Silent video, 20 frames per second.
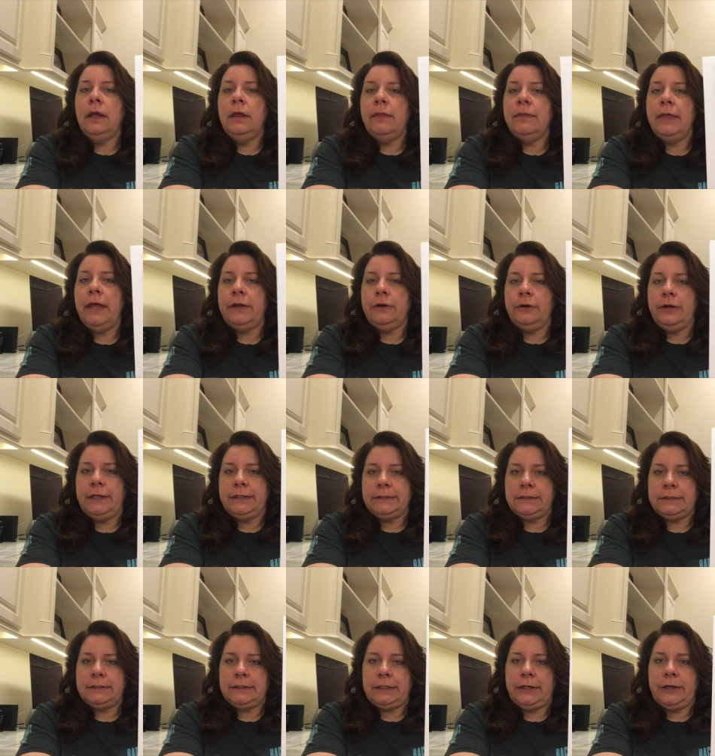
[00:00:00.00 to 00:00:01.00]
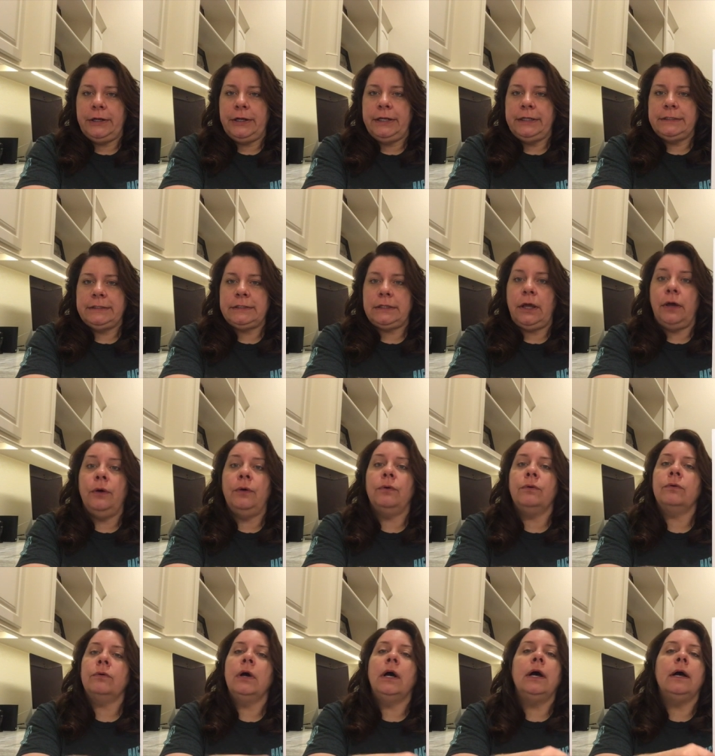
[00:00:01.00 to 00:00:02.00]
that are necessary.
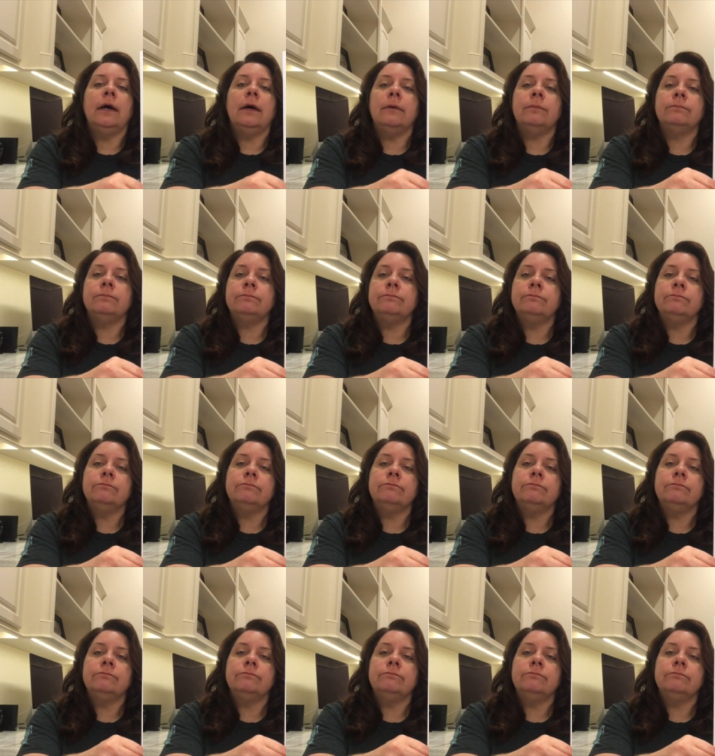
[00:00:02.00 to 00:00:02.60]
So um,